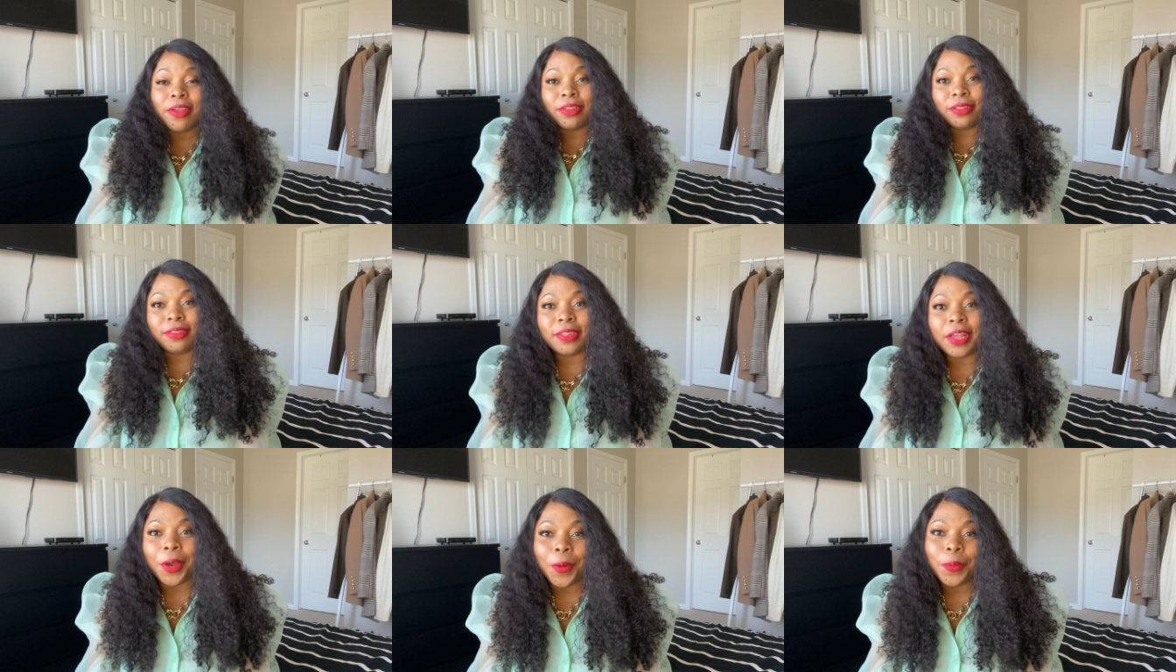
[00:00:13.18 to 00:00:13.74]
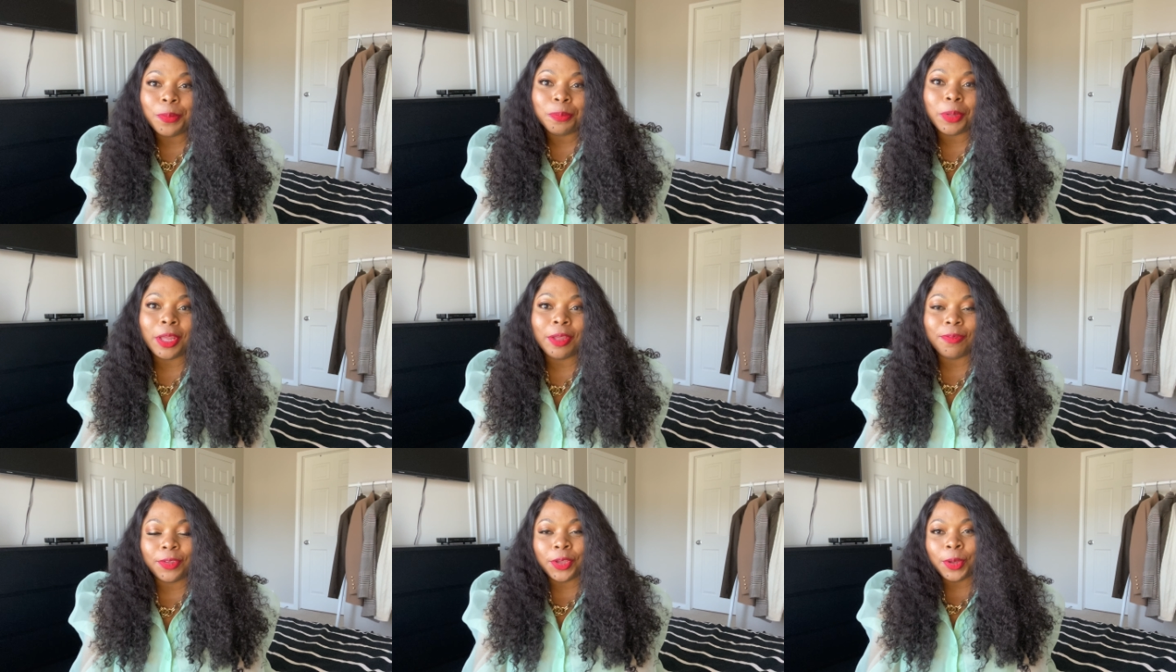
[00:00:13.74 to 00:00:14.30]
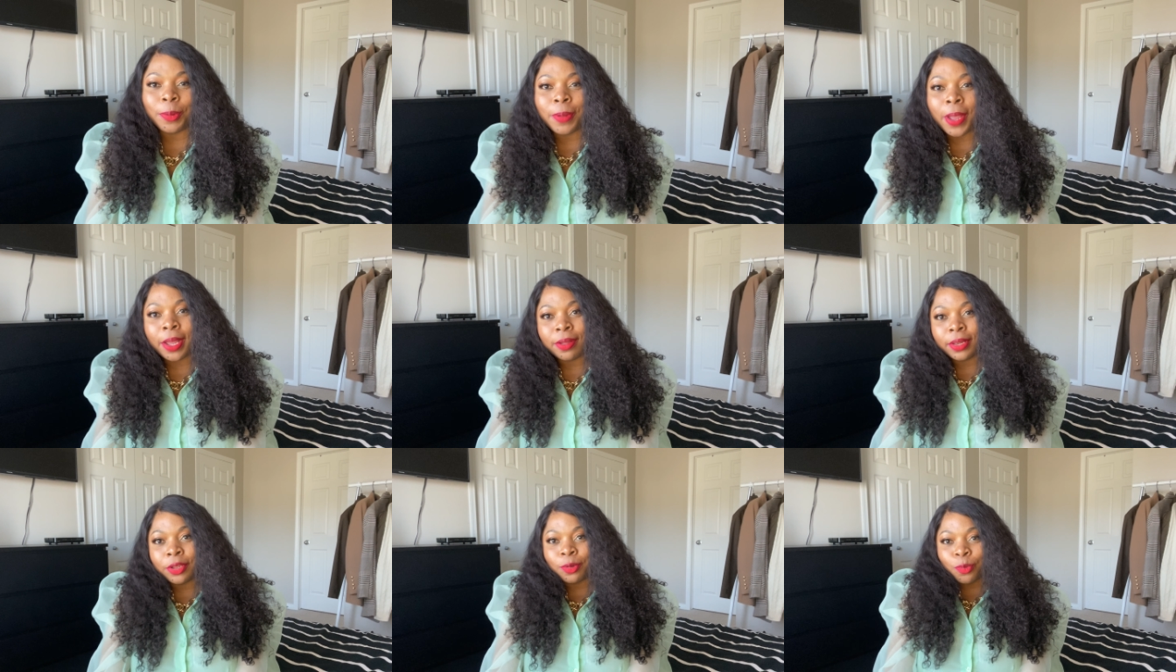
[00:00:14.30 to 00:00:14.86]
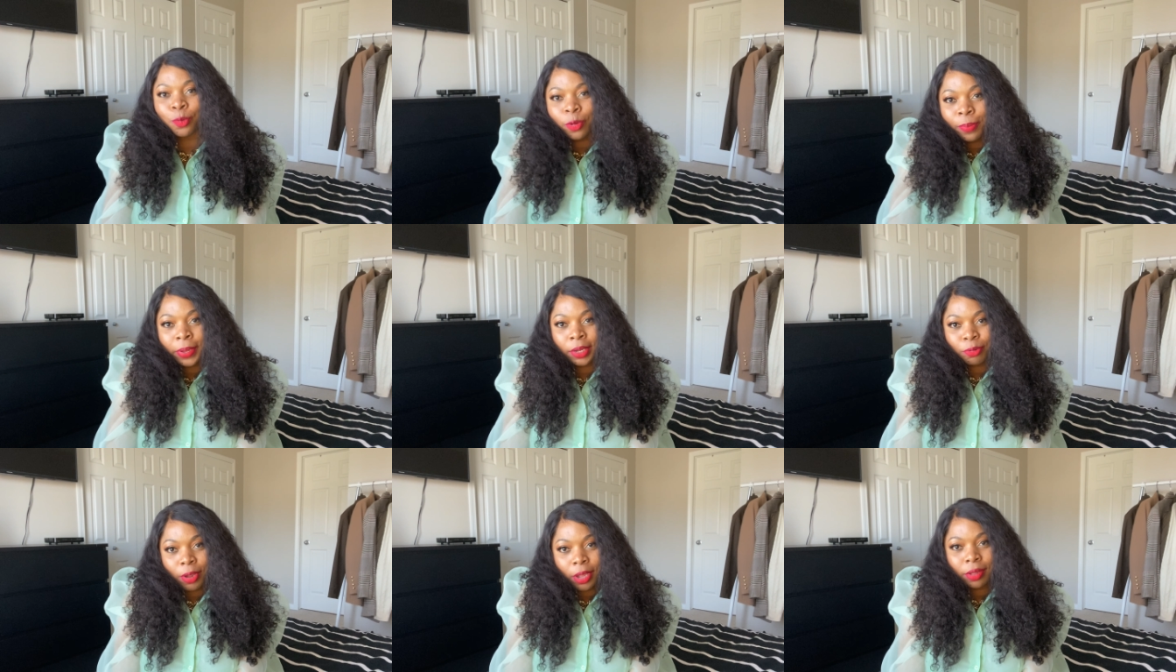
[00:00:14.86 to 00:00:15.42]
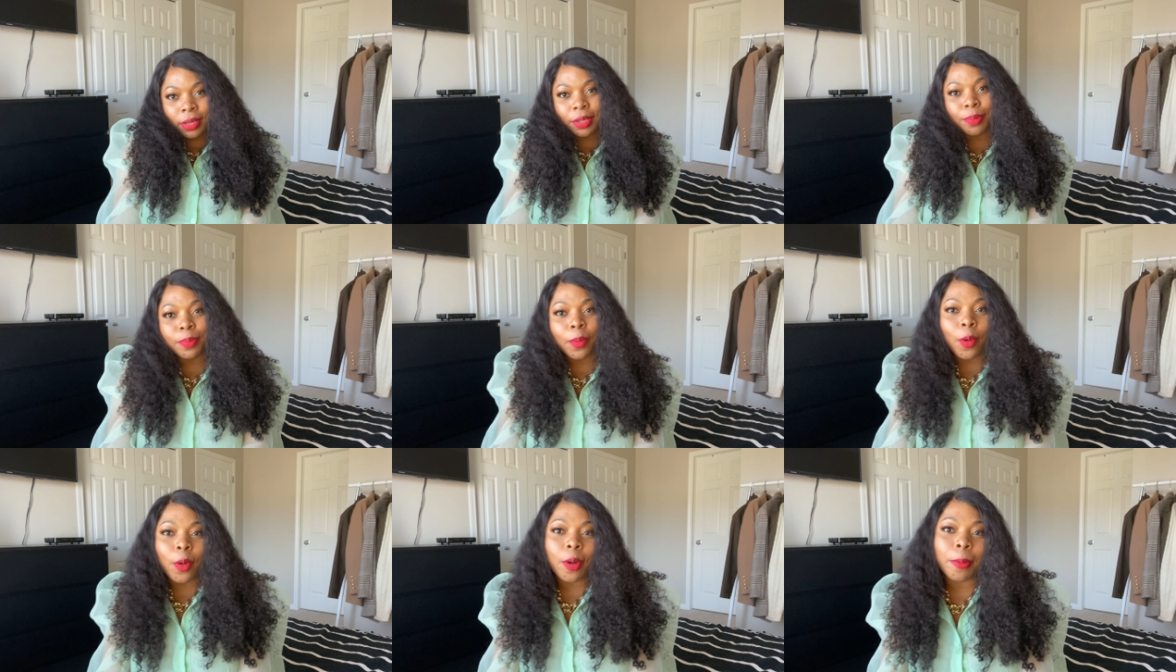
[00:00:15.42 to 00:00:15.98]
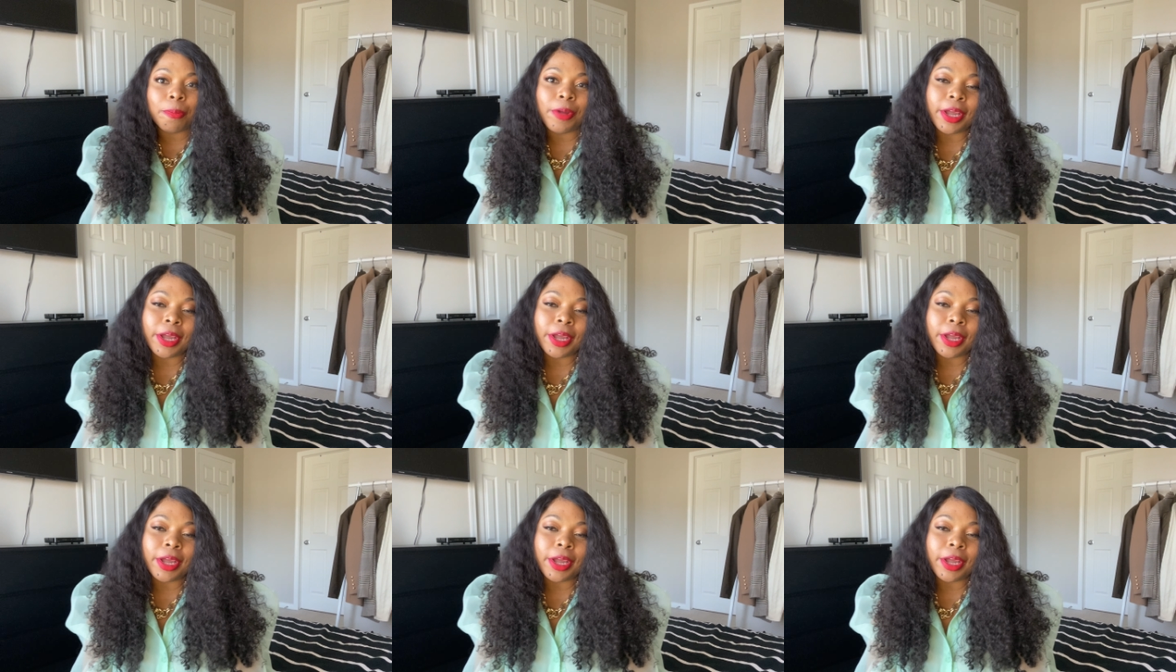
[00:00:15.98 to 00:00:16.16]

So if you're a regular woman, regular mom,